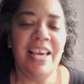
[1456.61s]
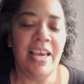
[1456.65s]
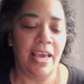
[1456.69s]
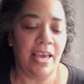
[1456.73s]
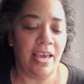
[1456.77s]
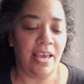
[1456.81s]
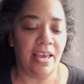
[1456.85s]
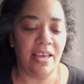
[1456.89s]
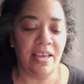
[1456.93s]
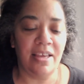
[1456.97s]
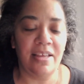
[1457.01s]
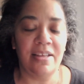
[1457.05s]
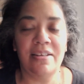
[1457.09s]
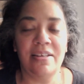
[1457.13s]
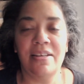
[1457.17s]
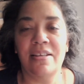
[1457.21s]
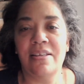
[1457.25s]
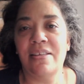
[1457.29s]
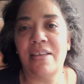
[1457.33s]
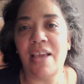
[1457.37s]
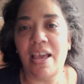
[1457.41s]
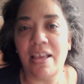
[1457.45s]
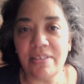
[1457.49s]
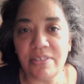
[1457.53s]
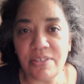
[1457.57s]
And
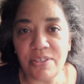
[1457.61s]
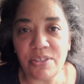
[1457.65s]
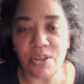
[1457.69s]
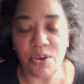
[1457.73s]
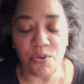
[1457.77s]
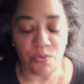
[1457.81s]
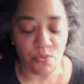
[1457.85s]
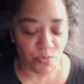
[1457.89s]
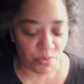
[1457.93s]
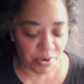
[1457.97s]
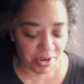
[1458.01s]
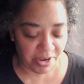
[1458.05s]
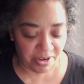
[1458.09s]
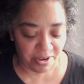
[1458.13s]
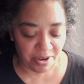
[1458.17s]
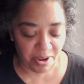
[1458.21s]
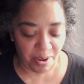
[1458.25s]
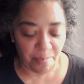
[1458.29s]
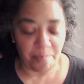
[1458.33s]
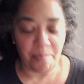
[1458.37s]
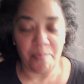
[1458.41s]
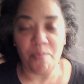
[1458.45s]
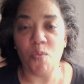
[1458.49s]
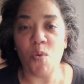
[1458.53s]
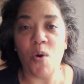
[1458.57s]
yes, when
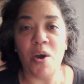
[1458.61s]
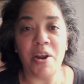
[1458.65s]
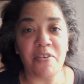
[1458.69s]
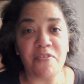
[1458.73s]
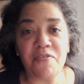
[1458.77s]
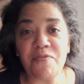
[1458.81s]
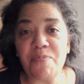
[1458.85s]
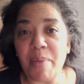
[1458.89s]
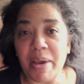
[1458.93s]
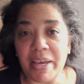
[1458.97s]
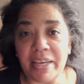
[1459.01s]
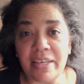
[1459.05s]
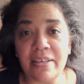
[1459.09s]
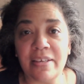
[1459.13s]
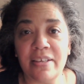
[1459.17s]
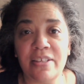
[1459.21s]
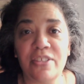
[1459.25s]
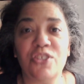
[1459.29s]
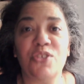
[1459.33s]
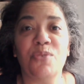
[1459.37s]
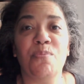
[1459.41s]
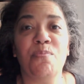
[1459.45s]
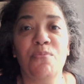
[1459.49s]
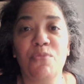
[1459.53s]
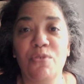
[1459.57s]
one of my
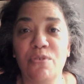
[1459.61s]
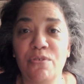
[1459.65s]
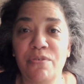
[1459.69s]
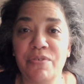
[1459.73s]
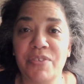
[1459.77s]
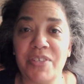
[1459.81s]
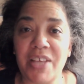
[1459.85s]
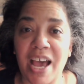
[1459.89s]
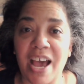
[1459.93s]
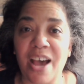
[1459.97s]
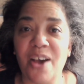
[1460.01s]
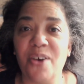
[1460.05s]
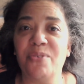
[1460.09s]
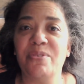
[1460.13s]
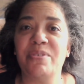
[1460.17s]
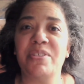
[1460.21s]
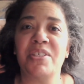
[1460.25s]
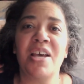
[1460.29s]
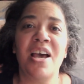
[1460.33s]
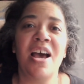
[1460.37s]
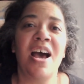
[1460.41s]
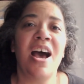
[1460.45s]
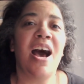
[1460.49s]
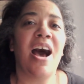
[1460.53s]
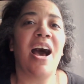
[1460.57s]
kids moves out,
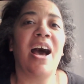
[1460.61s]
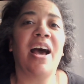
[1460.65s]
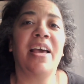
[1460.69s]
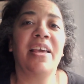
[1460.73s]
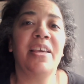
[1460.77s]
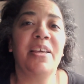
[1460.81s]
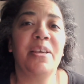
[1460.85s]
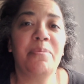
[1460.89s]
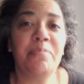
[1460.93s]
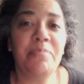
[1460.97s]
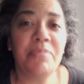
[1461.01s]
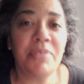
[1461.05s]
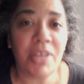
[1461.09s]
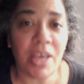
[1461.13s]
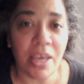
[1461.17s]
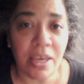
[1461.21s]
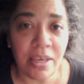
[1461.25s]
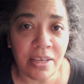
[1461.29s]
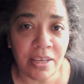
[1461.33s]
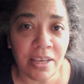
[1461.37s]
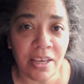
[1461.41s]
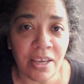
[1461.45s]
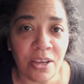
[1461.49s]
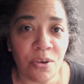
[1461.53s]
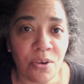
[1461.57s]
I am
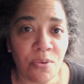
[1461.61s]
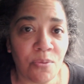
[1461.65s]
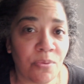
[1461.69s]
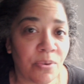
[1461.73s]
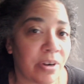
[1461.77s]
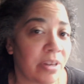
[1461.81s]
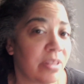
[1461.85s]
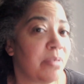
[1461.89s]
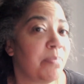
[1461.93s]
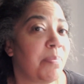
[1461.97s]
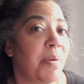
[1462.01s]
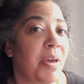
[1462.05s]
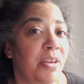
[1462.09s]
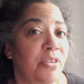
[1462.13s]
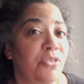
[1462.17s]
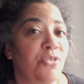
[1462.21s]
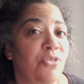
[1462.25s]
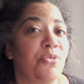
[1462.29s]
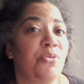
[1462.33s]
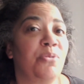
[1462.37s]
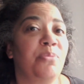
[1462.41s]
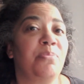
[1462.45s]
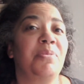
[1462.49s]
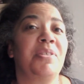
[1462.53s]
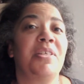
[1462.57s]
taking one of the
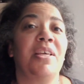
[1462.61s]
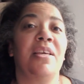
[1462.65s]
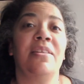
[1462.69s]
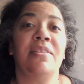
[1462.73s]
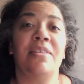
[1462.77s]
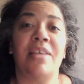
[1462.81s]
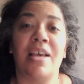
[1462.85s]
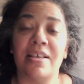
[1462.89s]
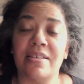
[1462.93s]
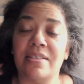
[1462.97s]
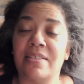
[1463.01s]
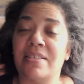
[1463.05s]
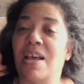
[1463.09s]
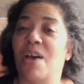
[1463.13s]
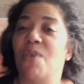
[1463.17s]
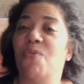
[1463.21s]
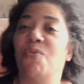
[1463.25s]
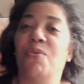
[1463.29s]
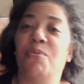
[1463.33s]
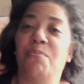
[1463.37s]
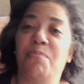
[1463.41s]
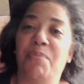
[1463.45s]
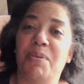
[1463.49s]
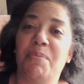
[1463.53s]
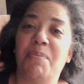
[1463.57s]
bedrooms. And yes, that
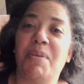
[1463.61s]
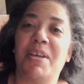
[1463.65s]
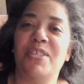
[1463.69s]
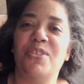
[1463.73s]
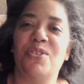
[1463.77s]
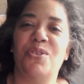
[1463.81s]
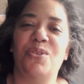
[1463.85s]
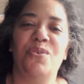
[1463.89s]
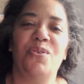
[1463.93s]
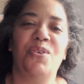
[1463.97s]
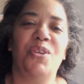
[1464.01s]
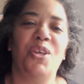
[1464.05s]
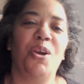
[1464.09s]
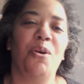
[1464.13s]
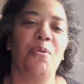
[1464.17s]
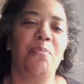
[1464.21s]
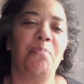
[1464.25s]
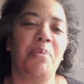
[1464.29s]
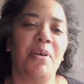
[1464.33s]
will be my studio.